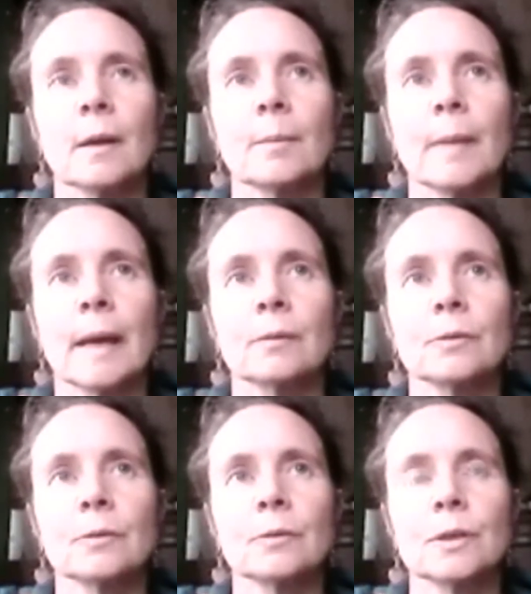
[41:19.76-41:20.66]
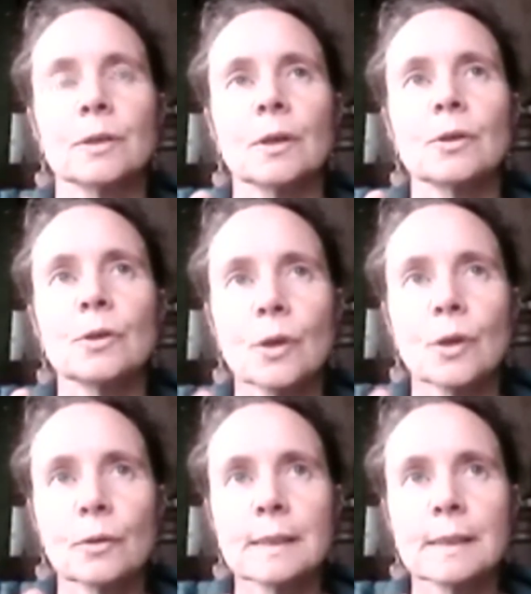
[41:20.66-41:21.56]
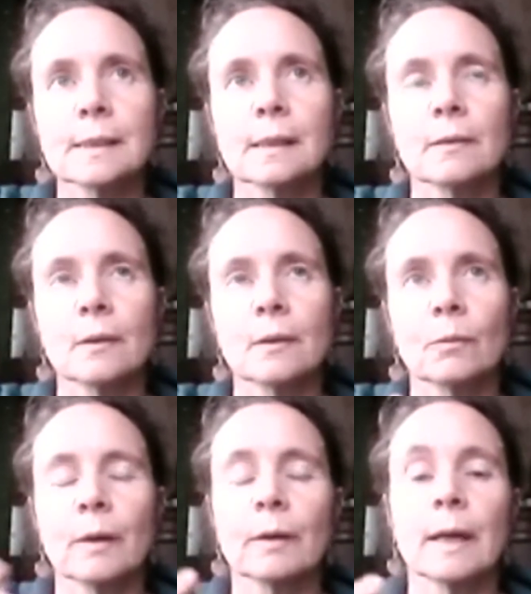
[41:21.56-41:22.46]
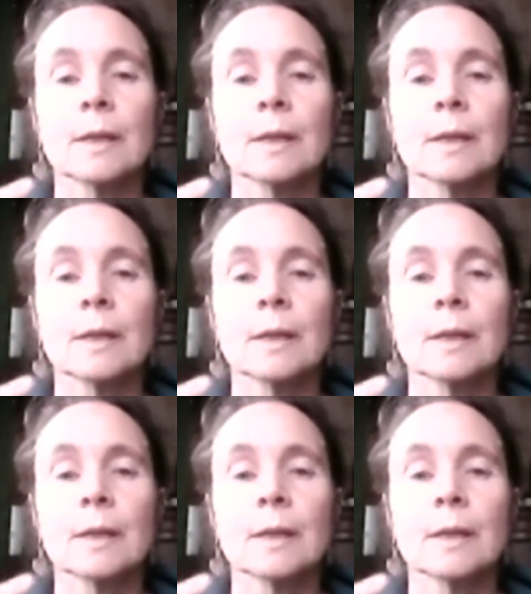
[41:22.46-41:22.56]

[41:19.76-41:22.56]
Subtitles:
something about noticing